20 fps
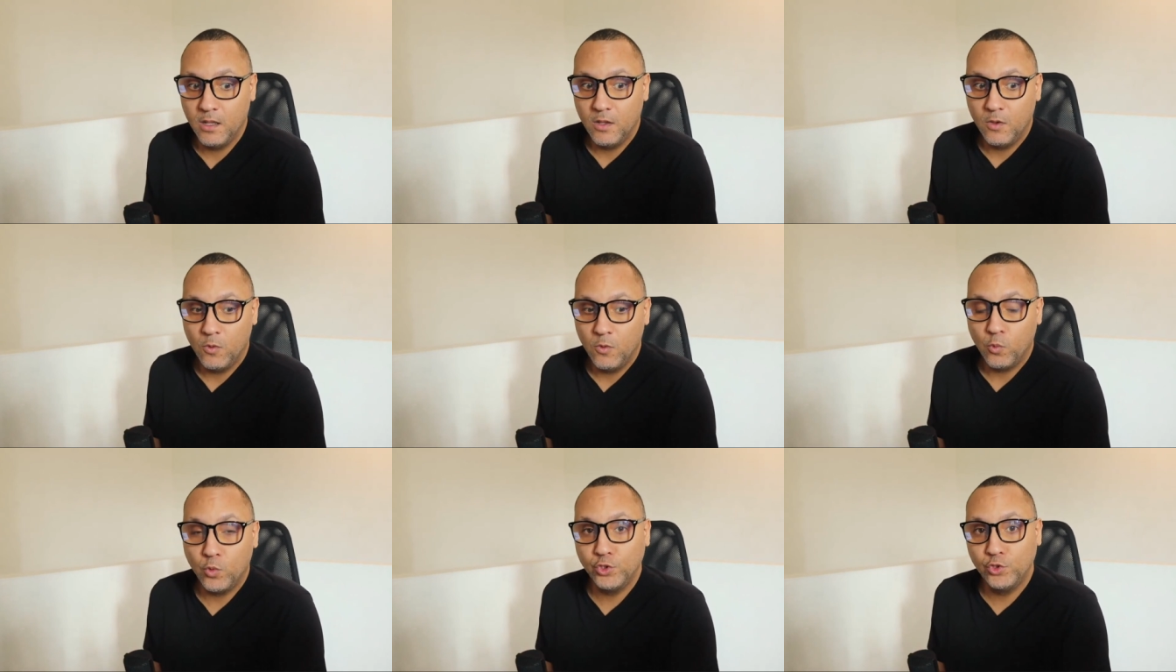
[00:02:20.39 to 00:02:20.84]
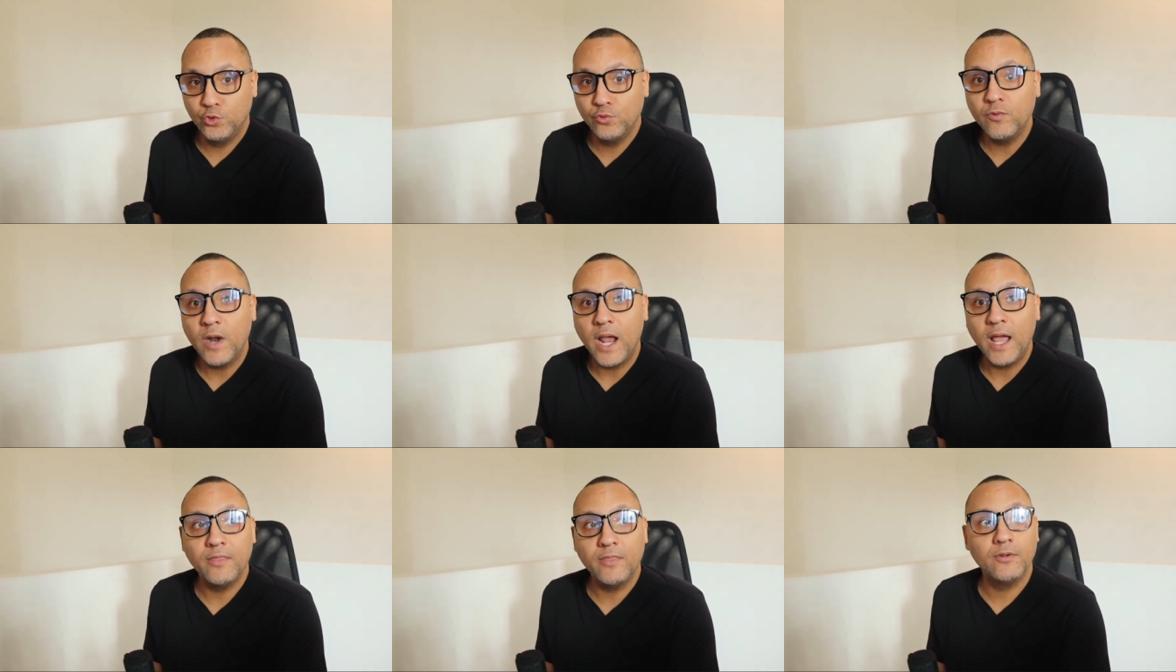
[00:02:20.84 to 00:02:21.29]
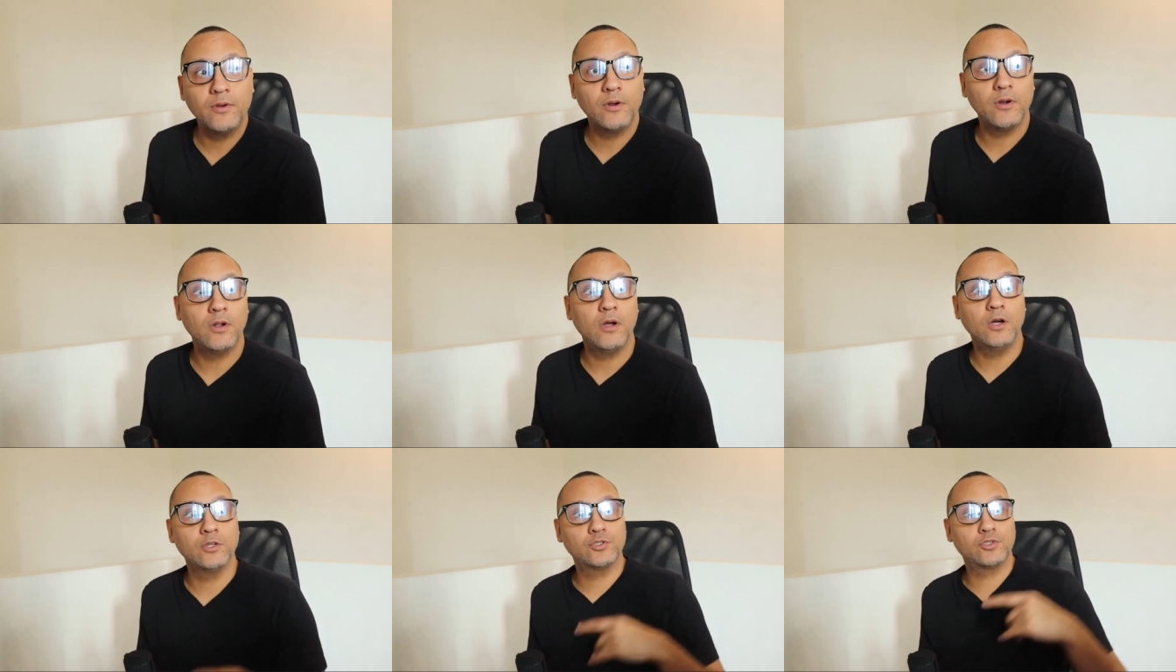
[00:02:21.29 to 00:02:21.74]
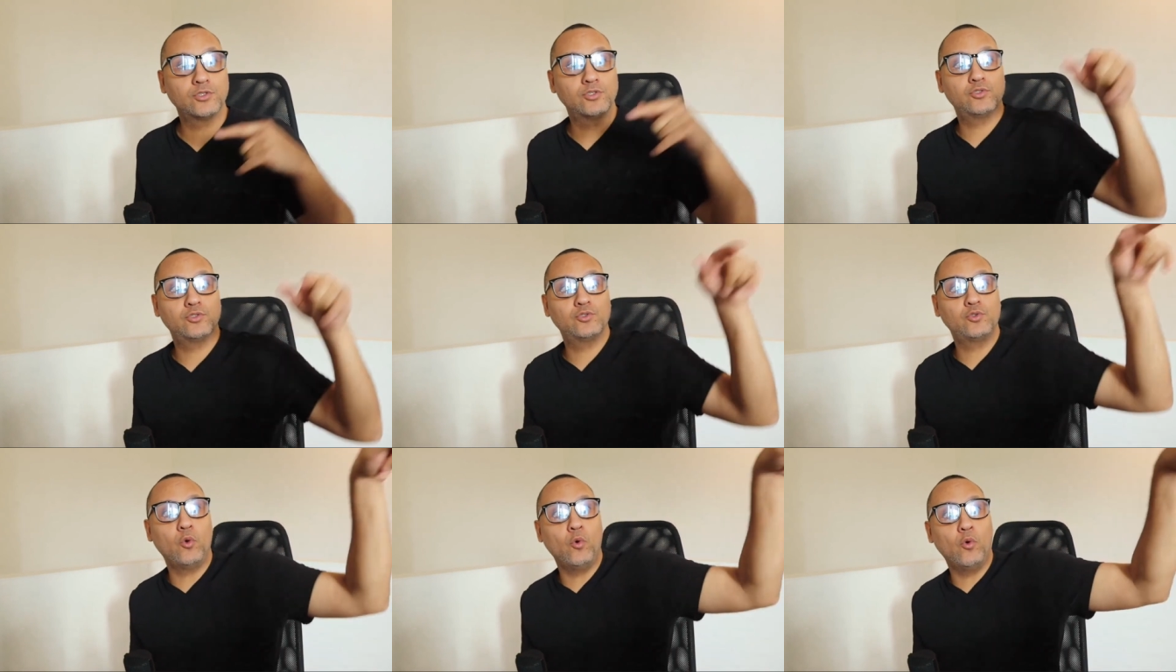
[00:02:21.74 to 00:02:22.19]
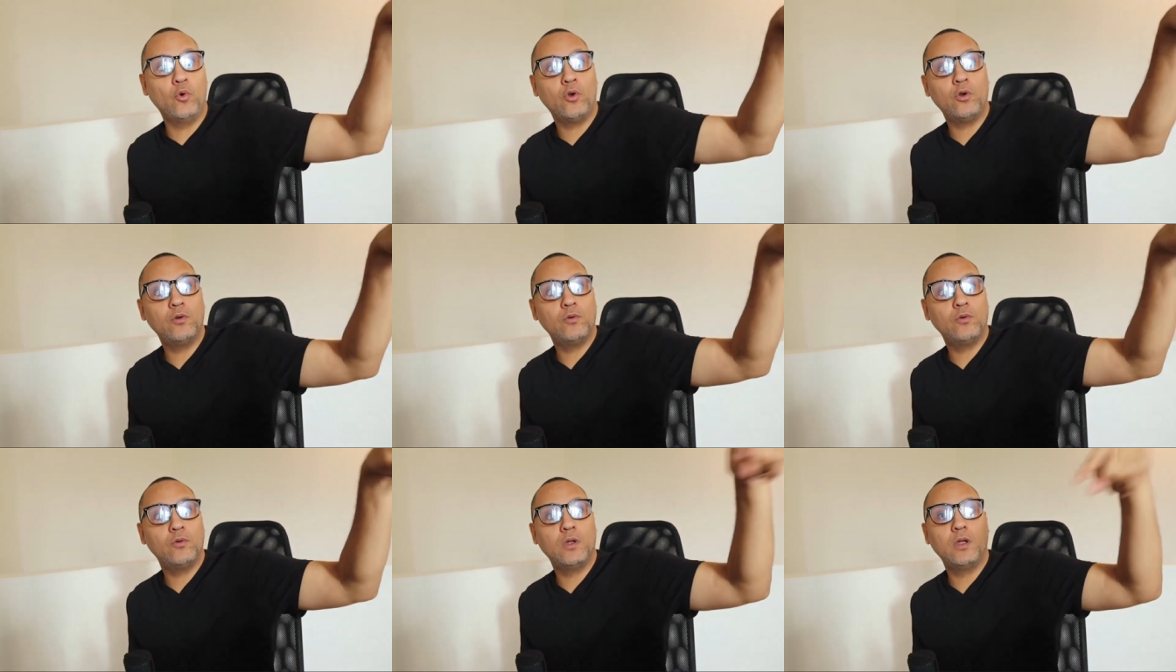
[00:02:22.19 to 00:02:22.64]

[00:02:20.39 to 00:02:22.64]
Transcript: would you rather a store,